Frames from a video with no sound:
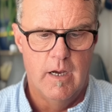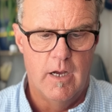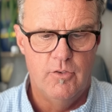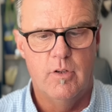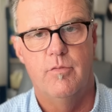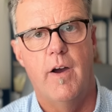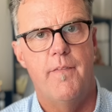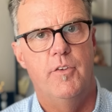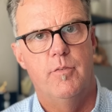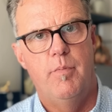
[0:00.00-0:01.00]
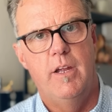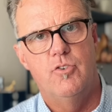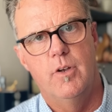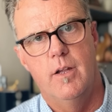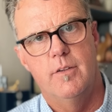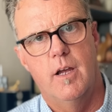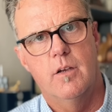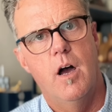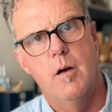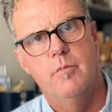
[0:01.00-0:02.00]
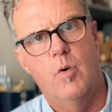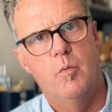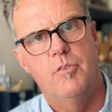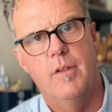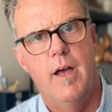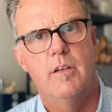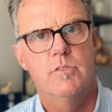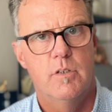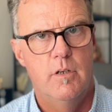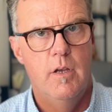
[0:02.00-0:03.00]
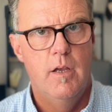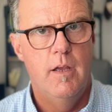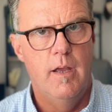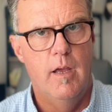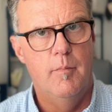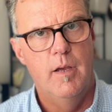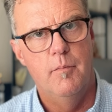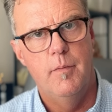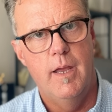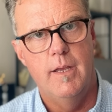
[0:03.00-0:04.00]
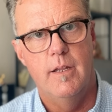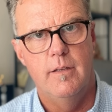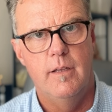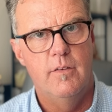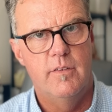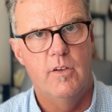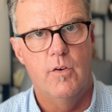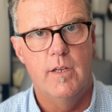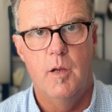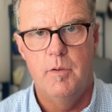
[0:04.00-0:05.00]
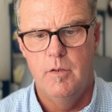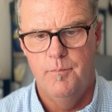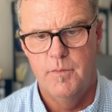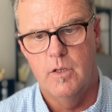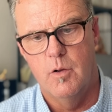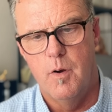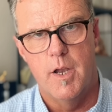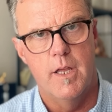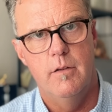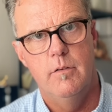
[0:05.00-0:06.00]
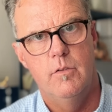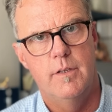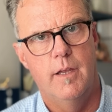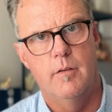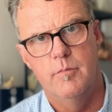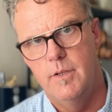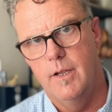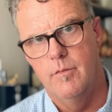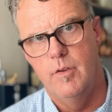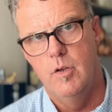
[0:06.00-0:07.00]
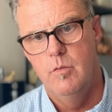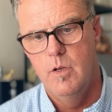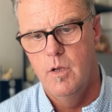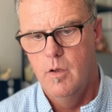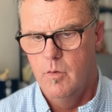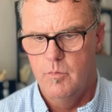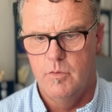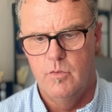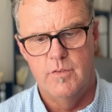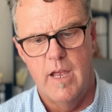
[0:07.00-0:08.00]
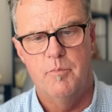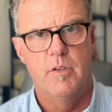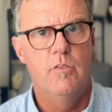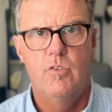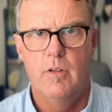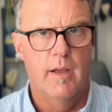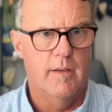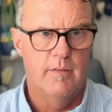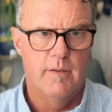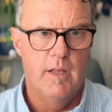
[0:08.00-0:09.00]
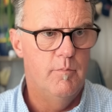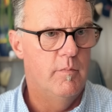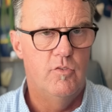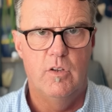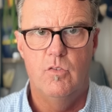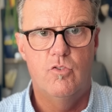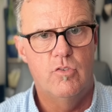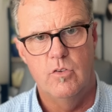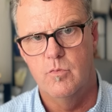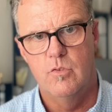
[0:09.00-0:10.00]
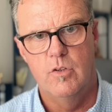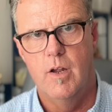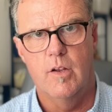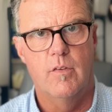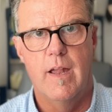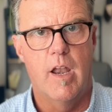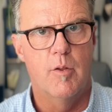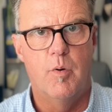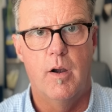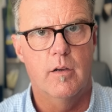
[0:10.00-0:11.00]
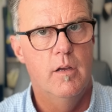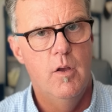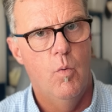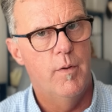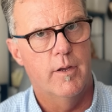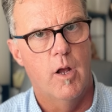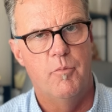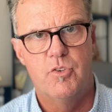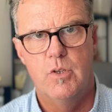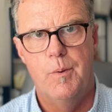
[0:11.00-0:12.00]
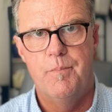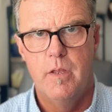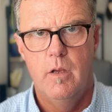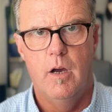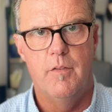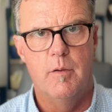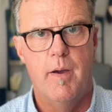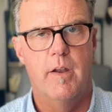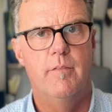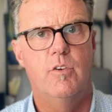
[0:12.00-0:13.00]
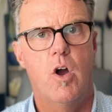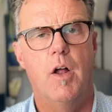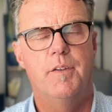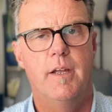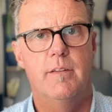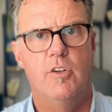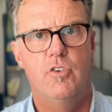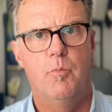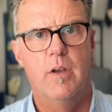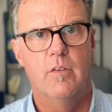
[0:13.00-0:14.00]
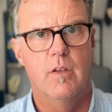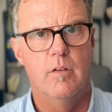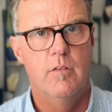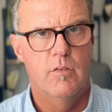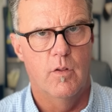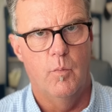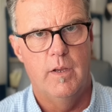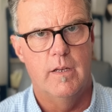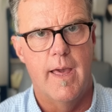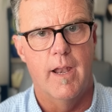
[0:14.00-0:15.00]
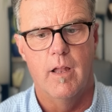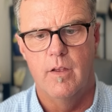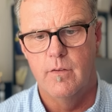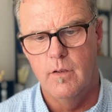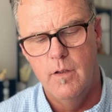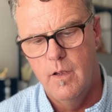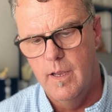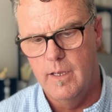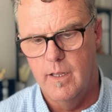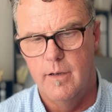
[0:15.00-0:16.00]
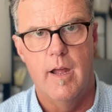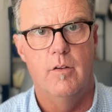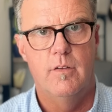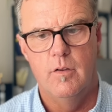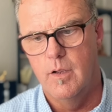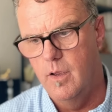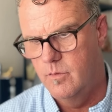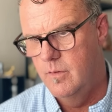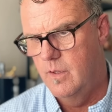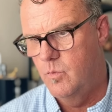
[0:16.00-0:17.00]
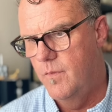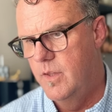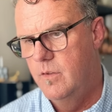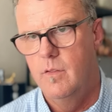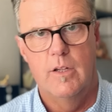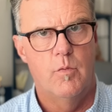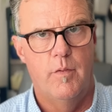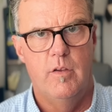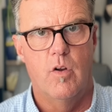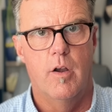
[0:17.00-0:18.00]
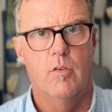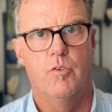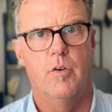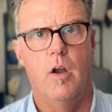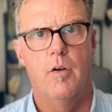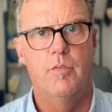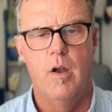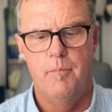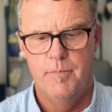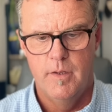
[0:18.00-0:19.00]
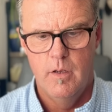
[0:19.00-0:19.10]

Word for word: Uh, you can find this on patreon.com forward slash M M A N D C R E W come on in, take take a view. Samson, she, like I said, she, she, she knocks it out of the park when it comes to uh, the amount of content that she brings in so that we can analyze it and get it out to you guys. That's what, the, that's what these articles are all from.